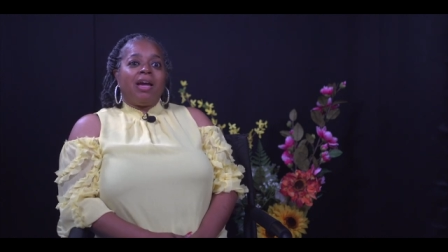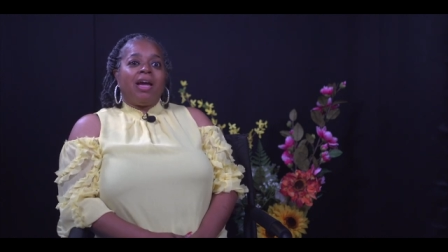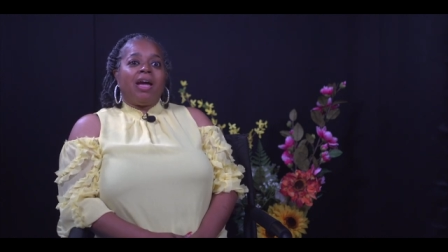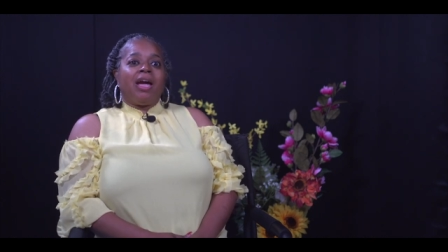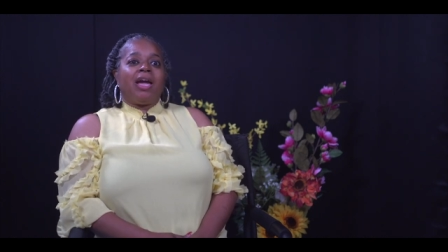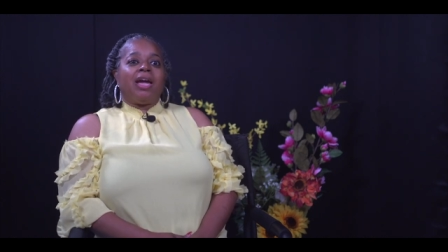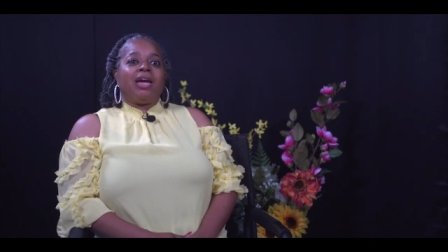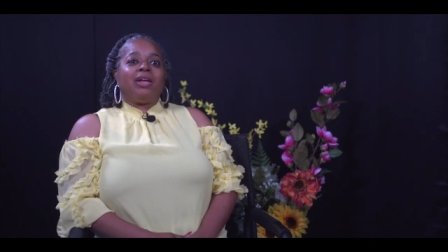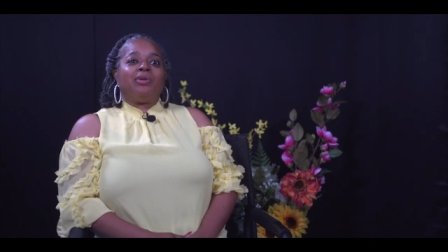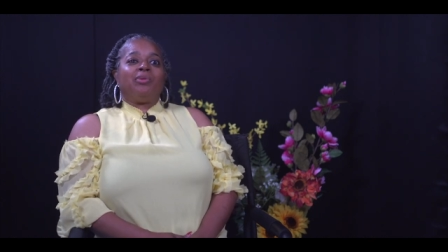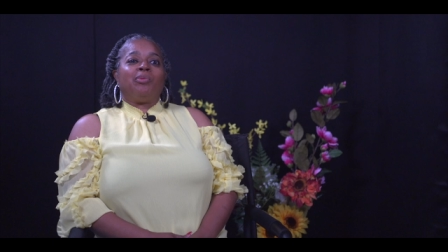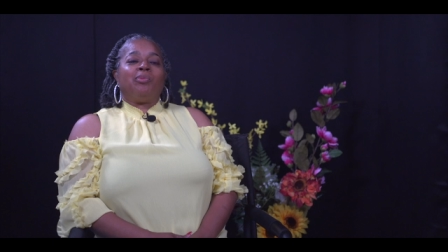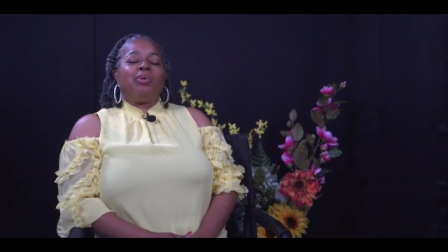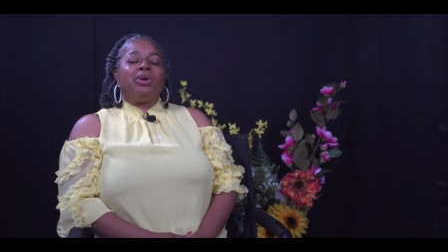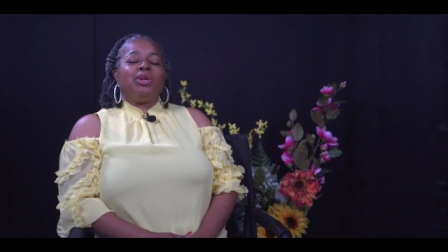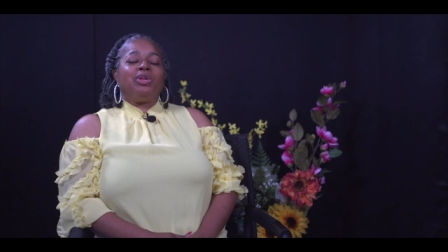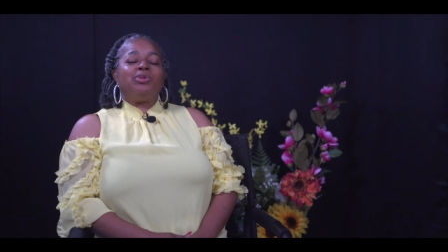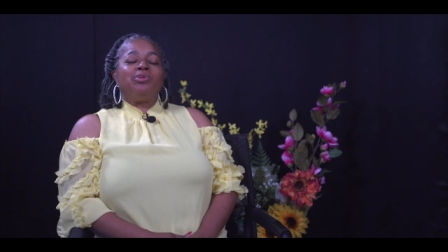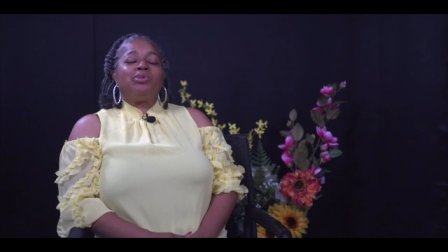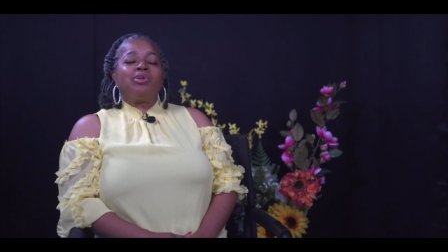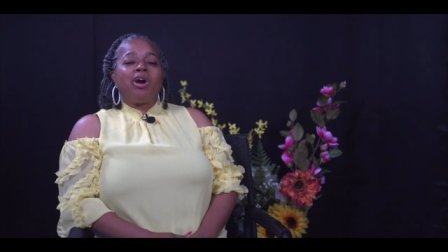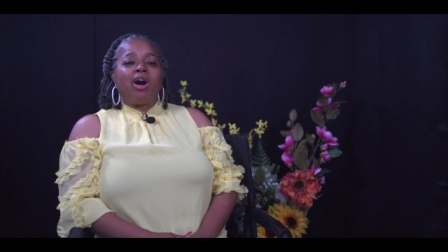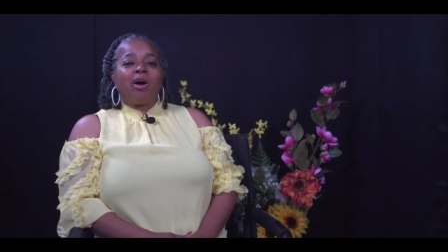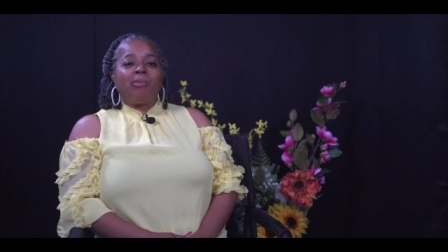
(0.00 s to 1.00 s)
And when
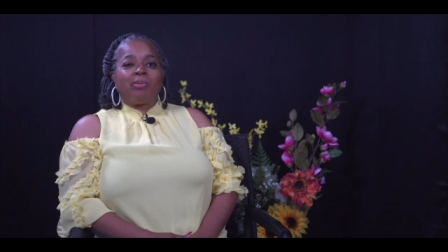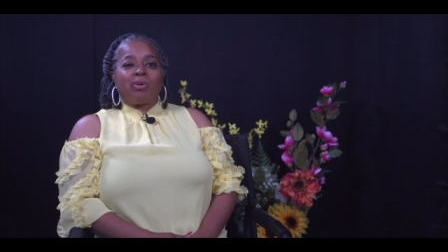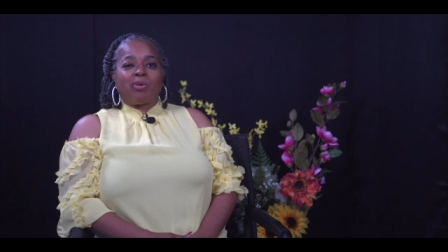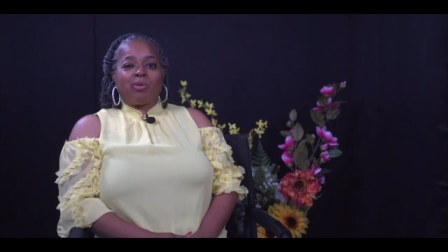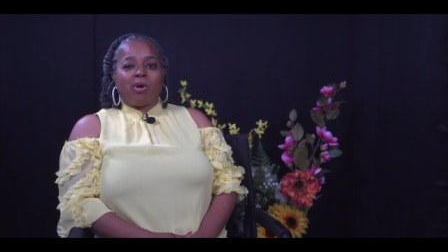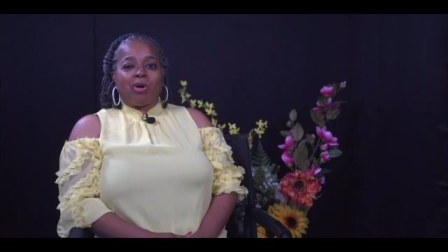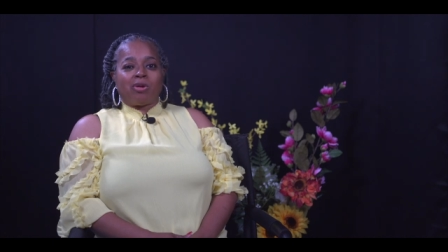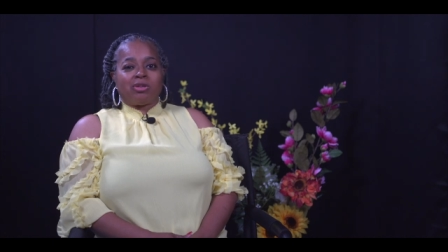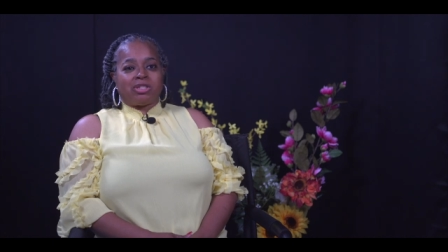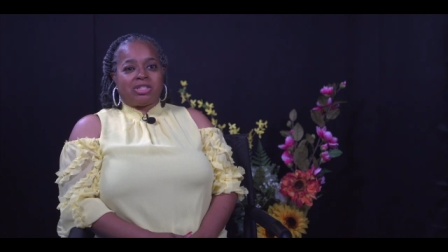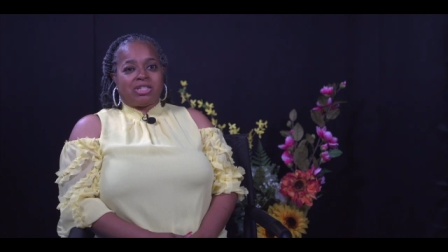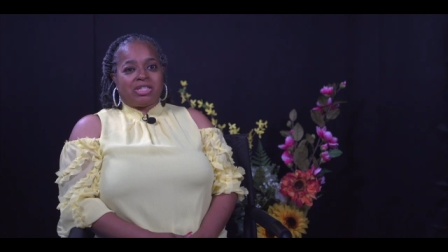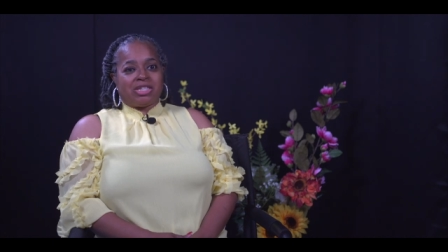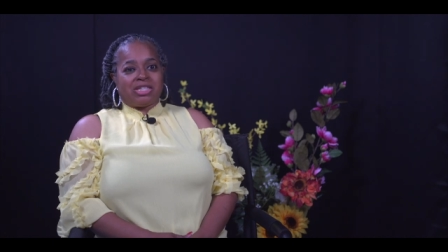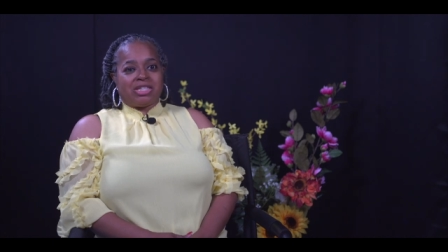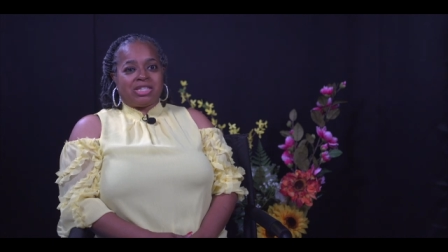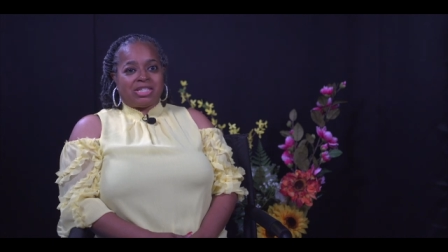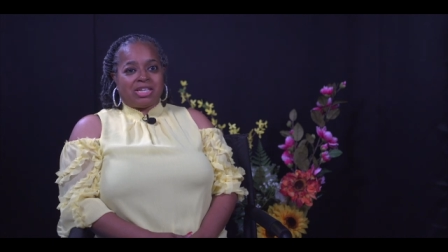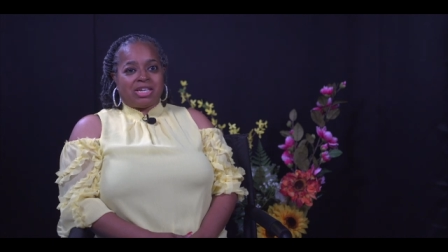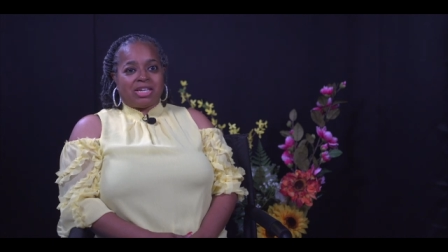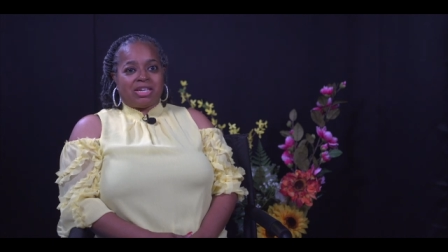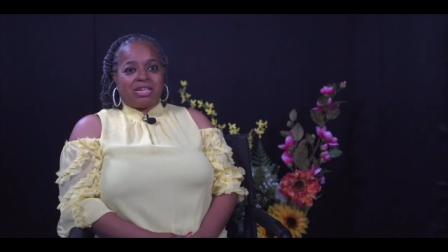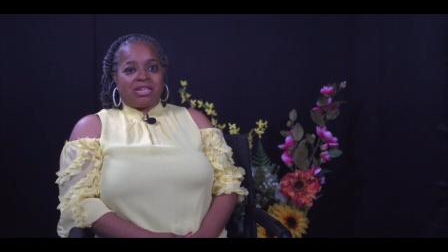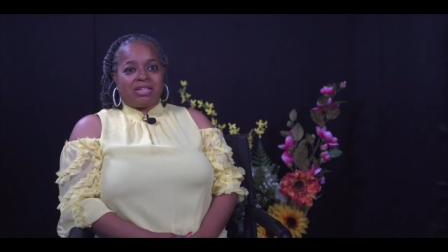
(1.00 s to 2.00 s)
you come across these
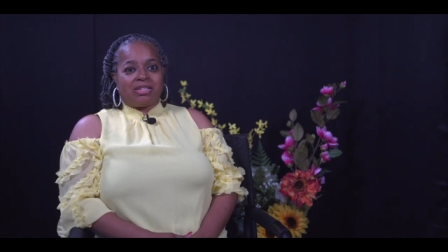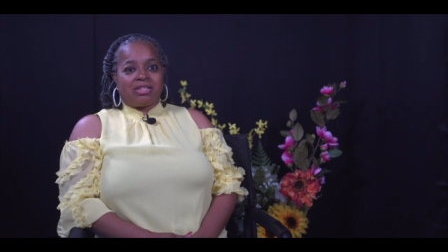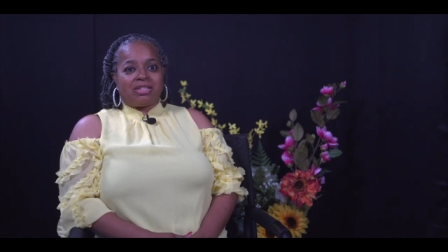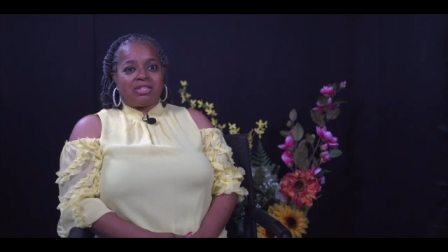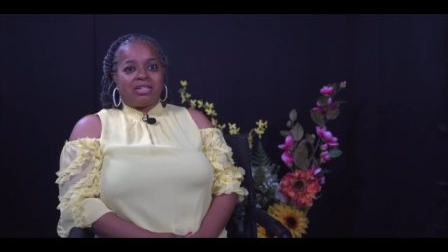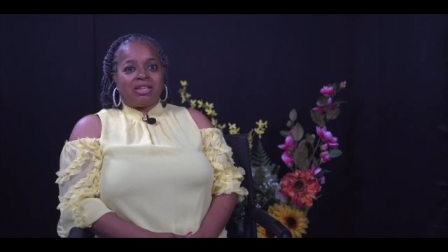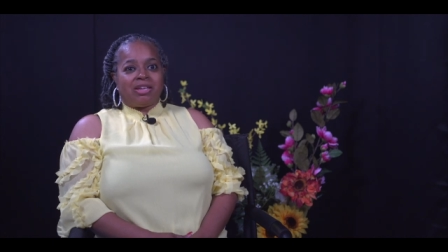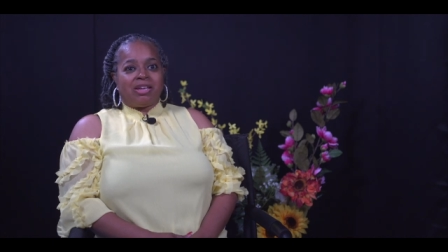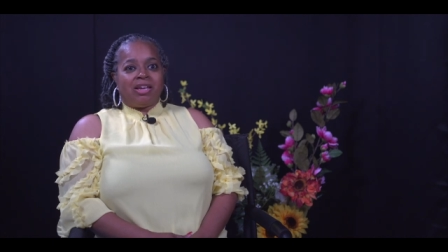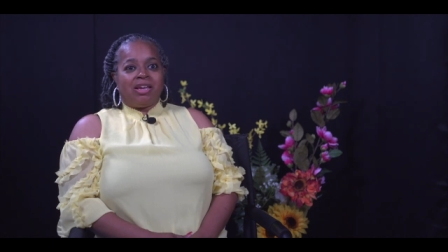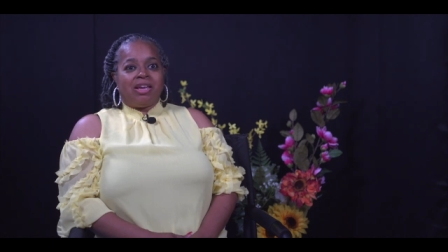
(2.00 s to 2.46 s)
things